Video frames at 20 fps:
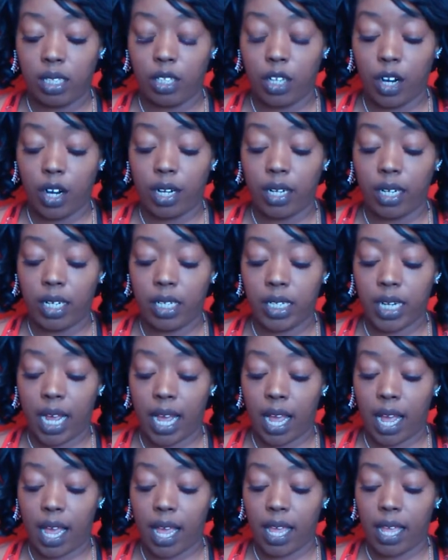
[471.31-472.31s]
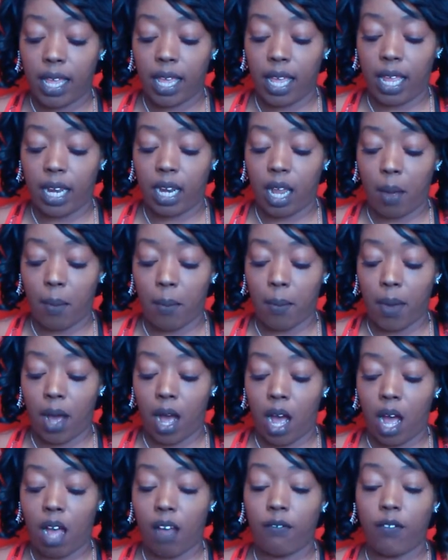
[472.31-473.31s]
Dirty Chai, and
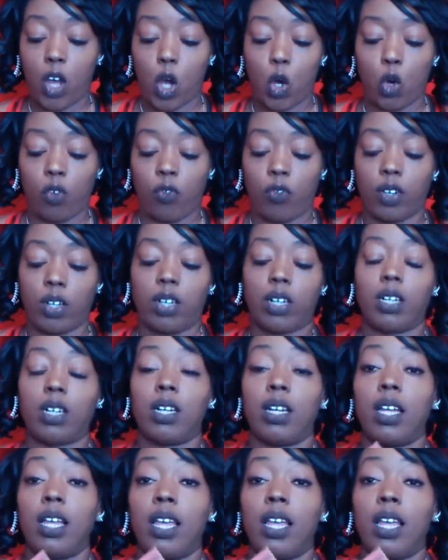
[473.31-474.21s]
Mauve Over.